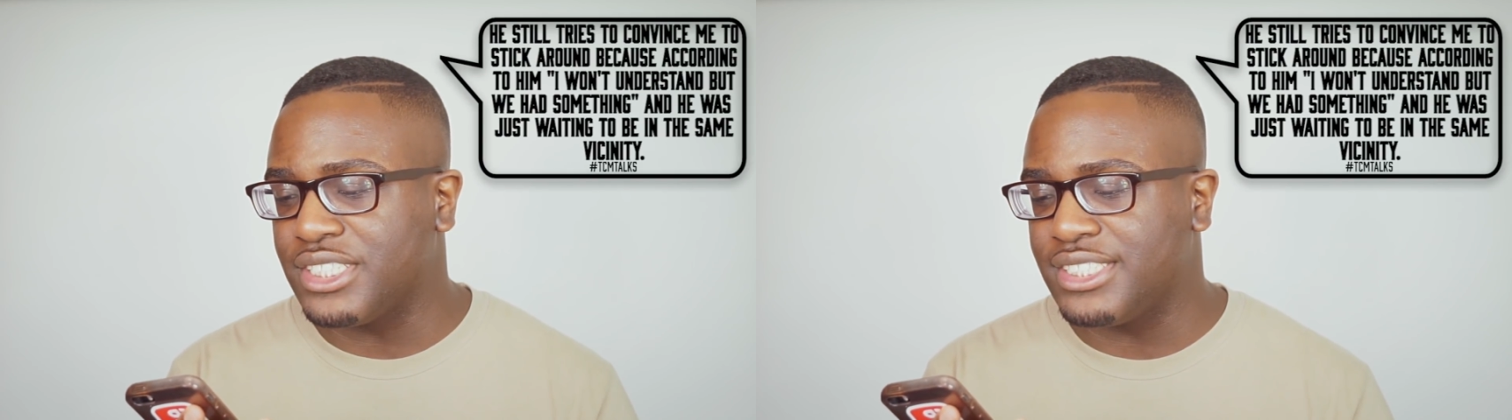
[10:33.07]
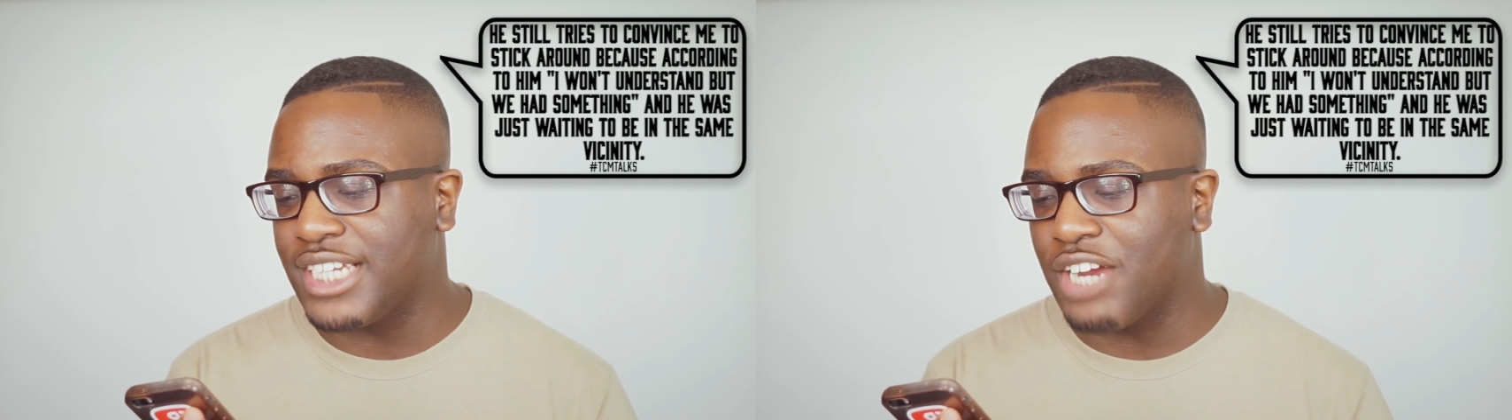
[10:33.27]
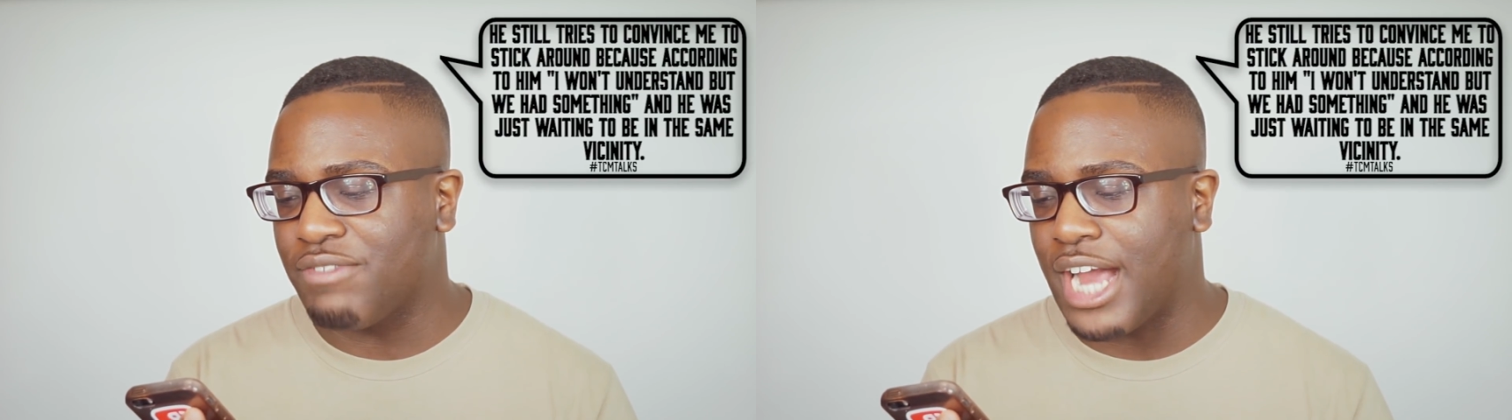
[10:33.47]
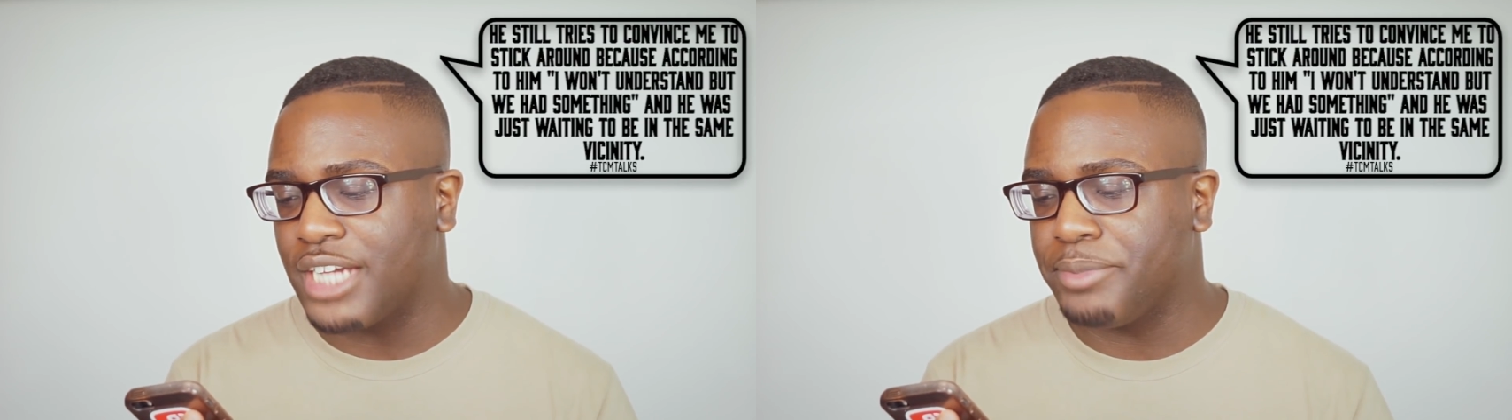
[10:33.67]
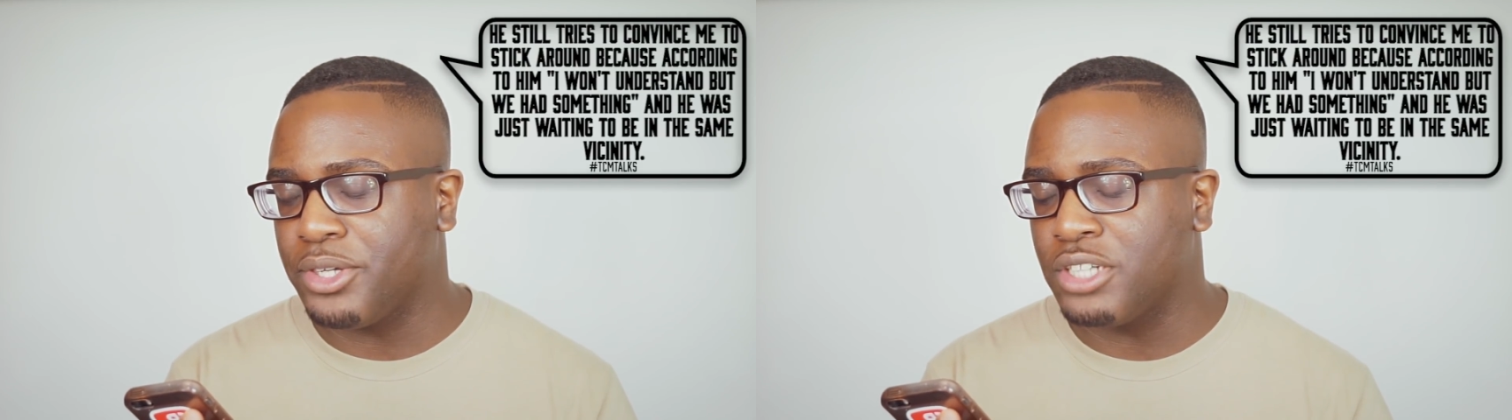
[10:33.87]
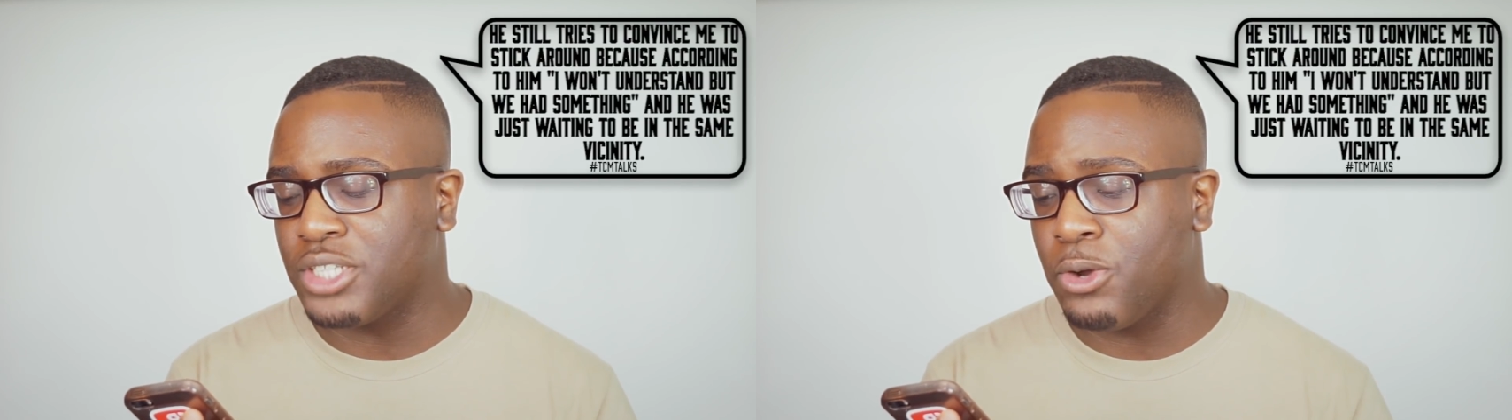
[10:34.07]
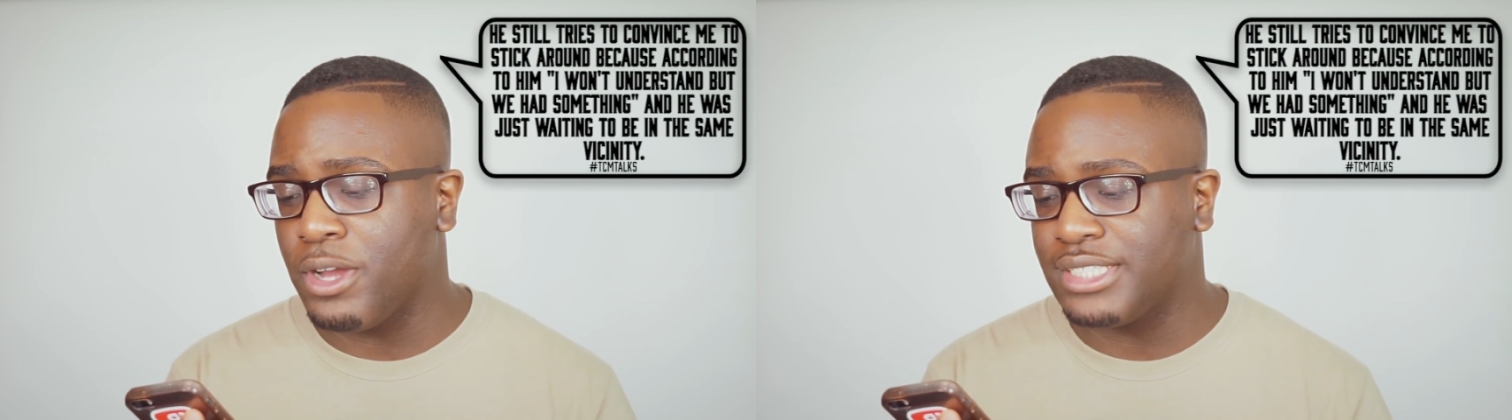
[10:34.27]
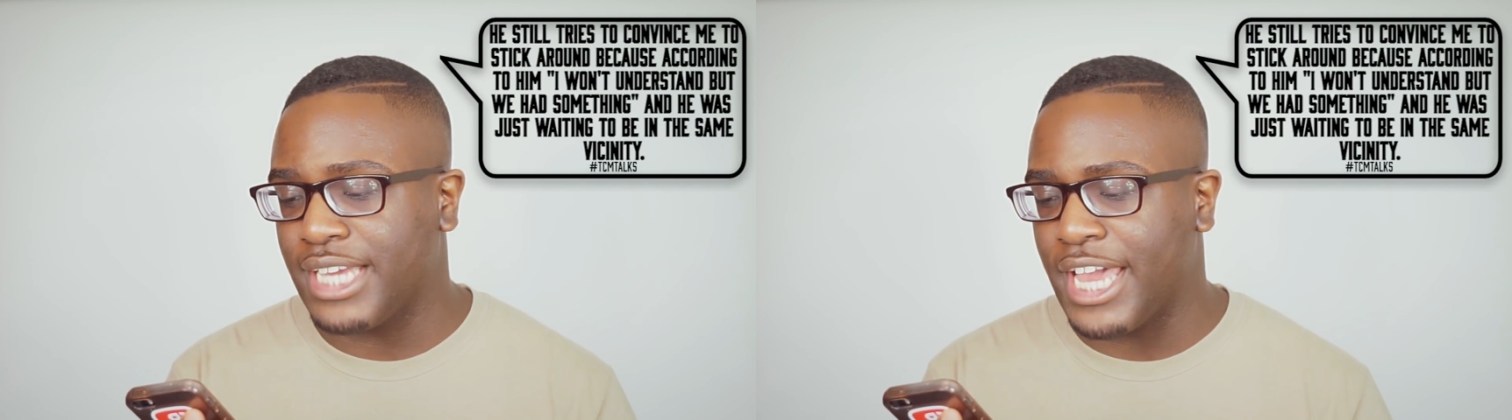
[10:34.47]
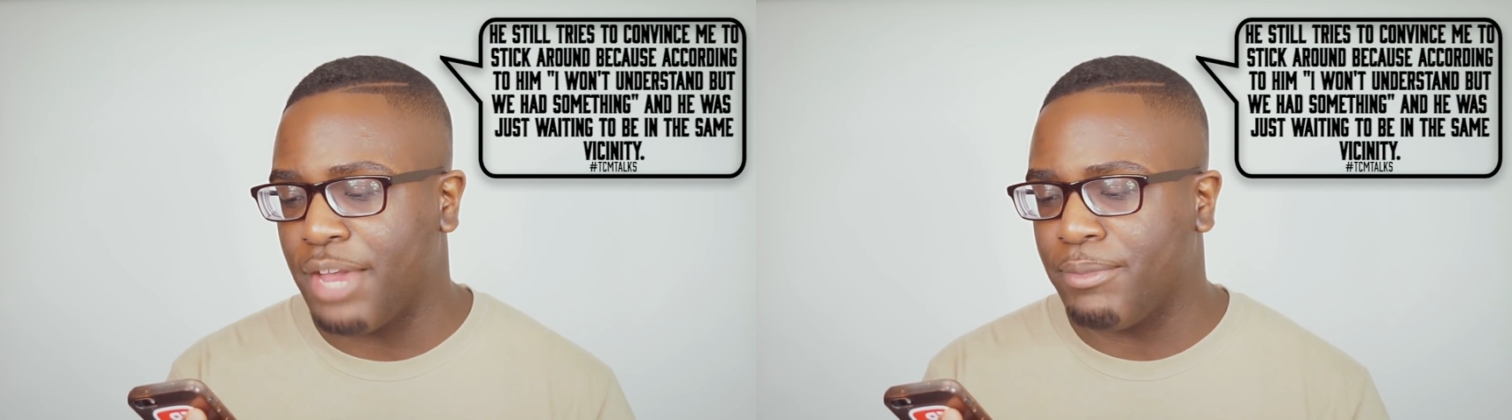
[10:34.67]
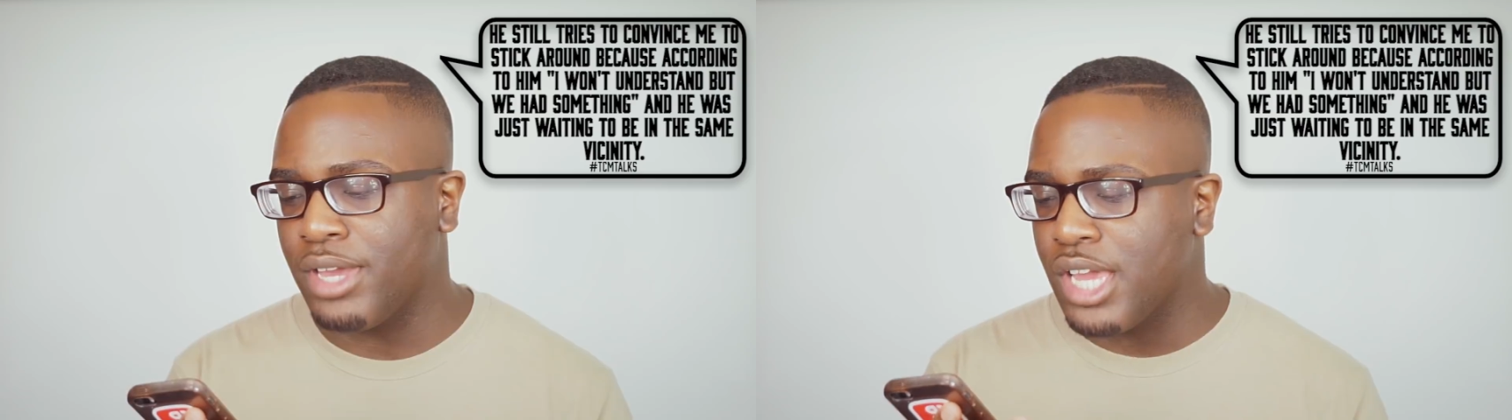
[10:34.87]
stick around because according to
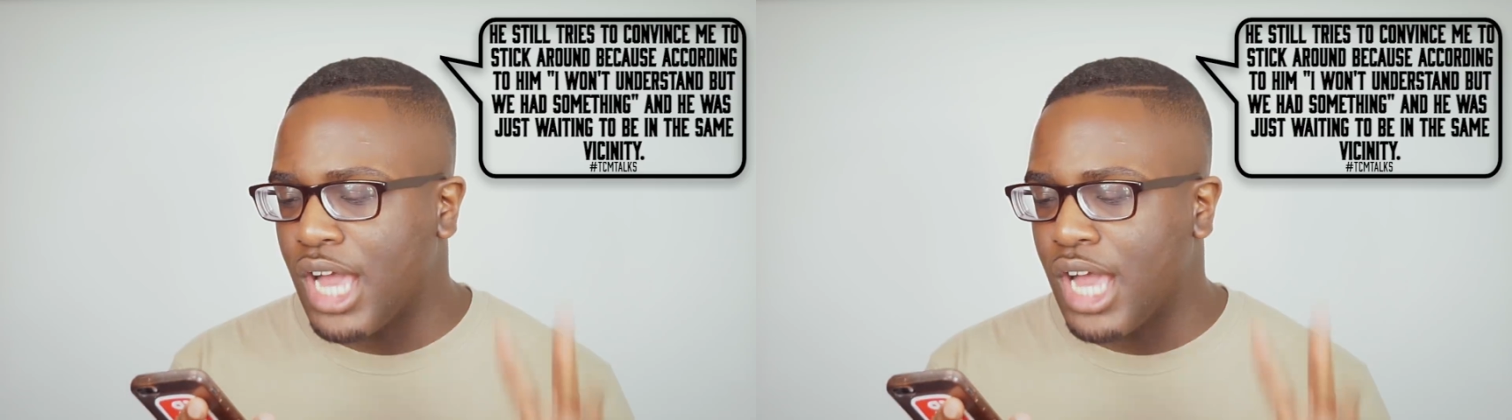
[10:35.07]
him,